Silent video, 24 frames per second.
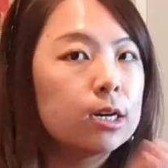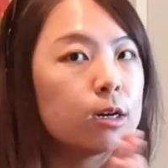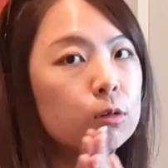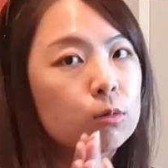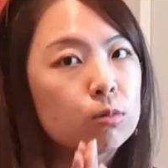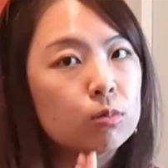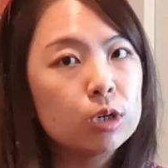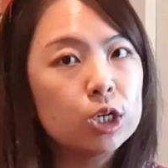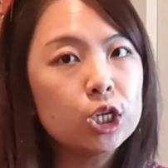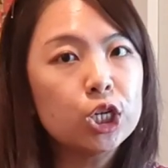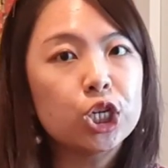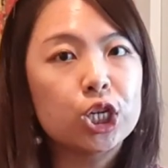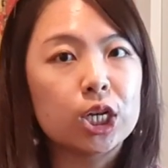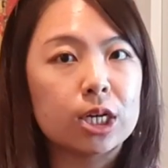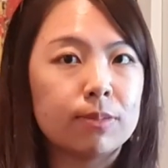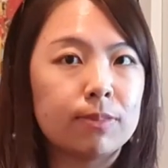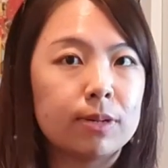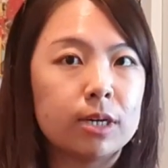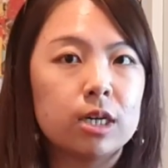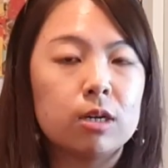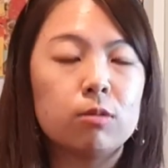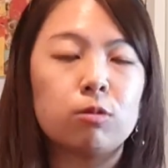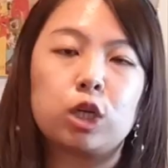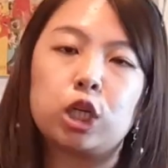
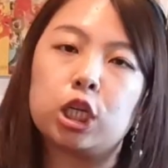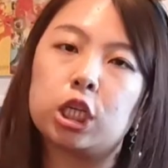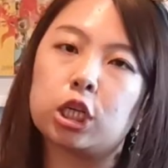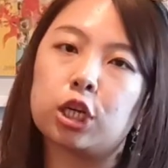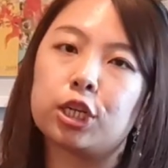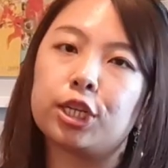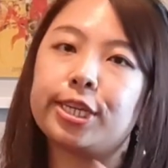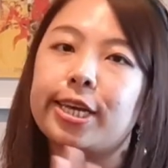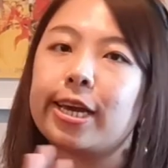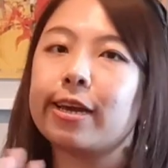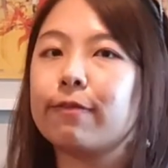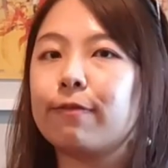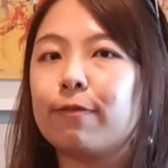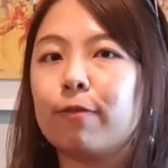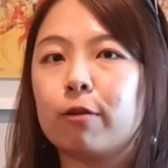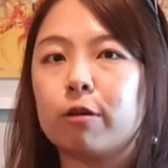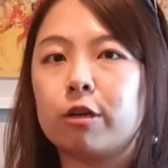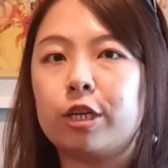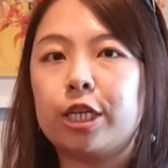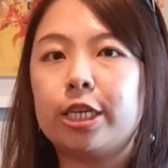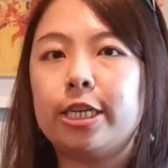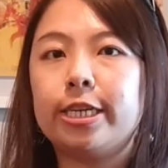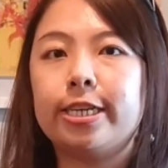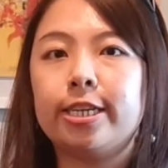Windjammer, which is on deck
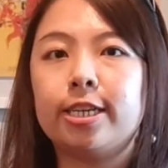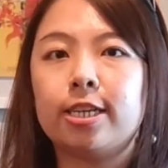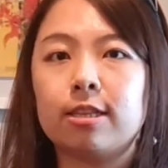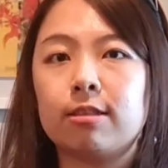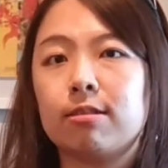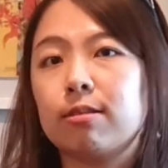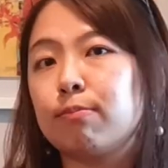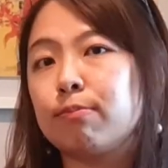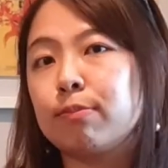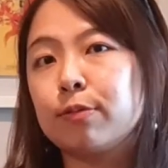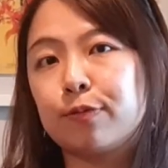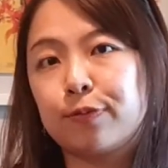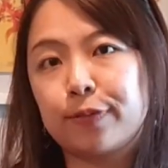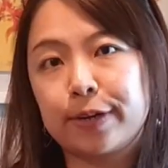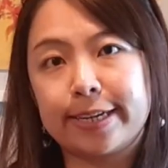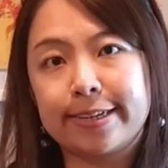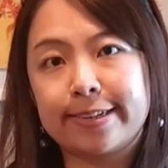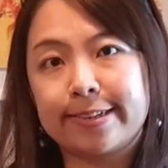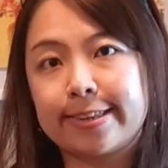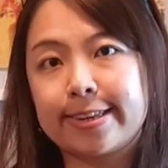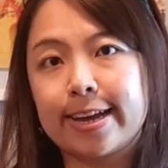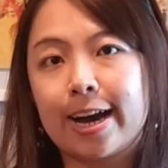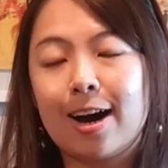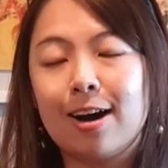14, it's a buffet
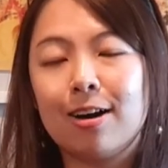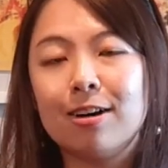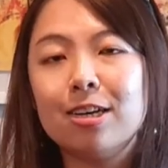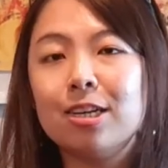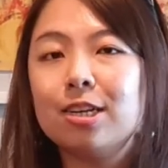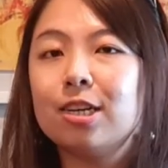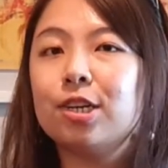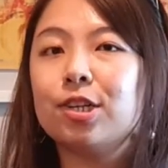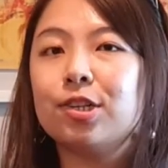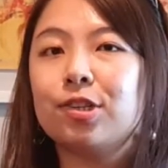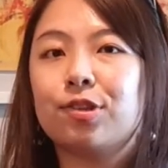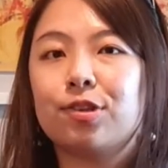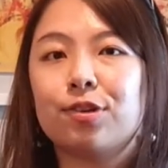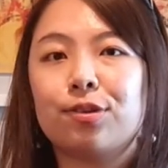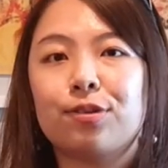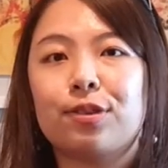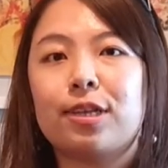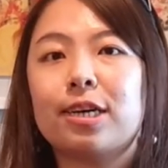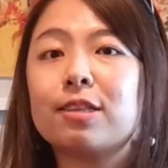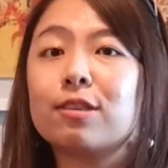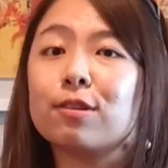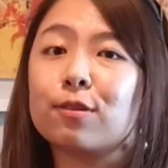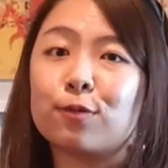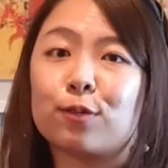style, so
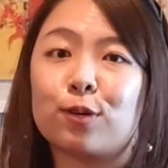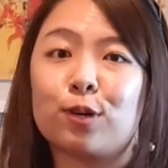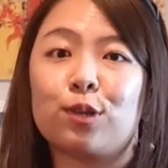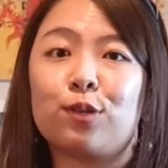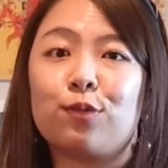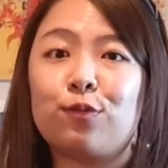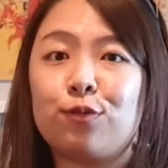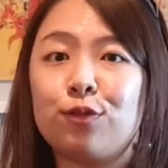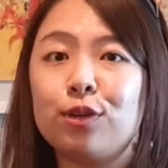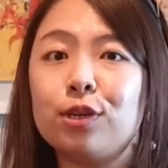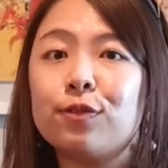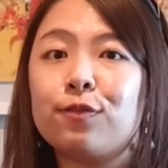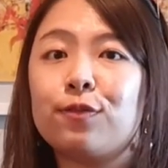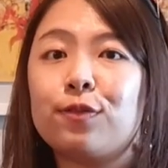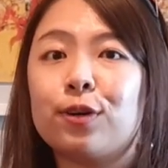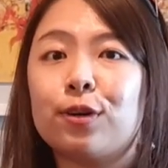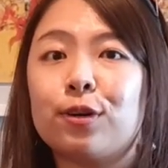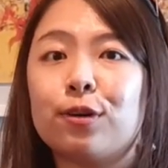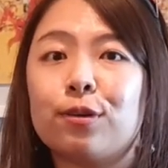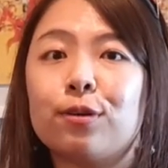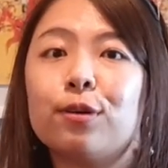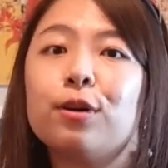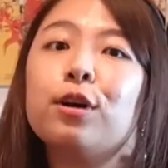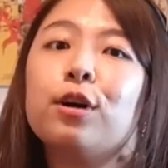that's of course free
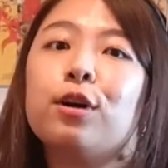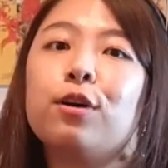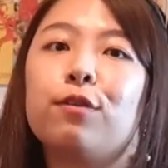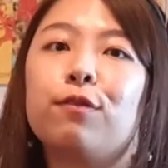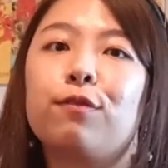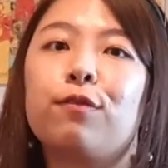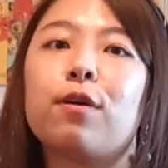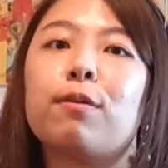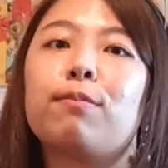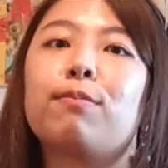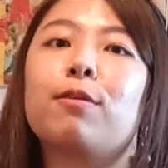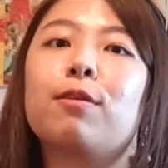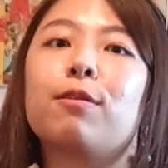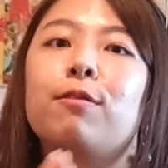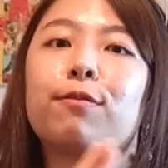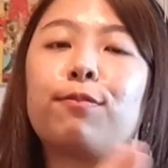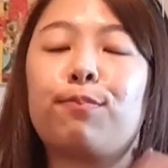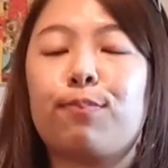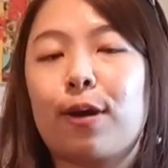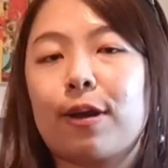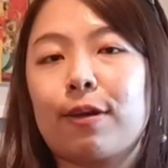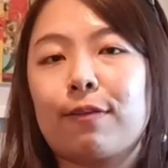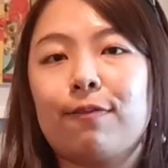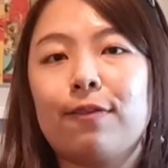flow for both
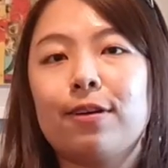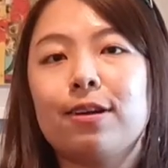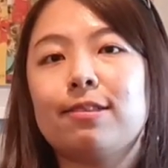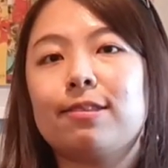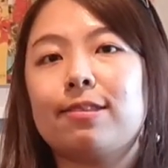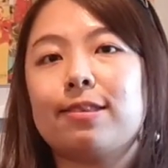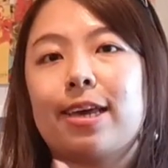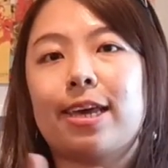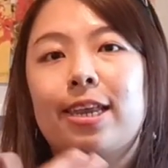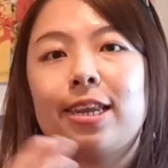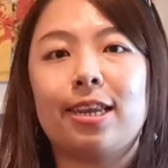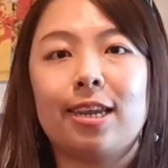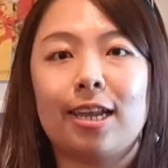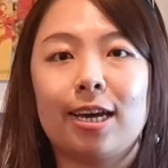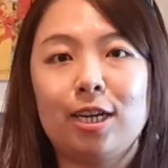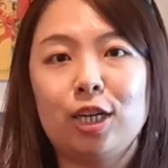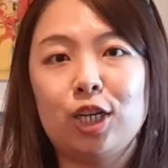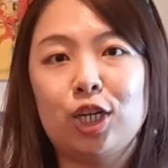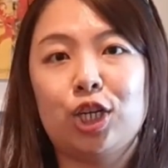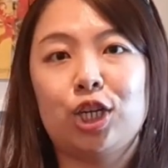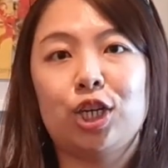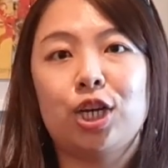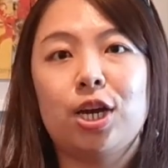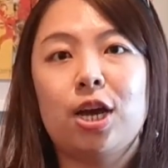breakfast and
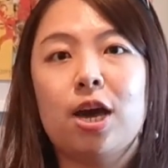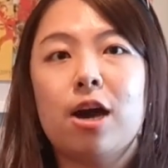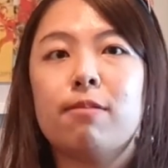lunch.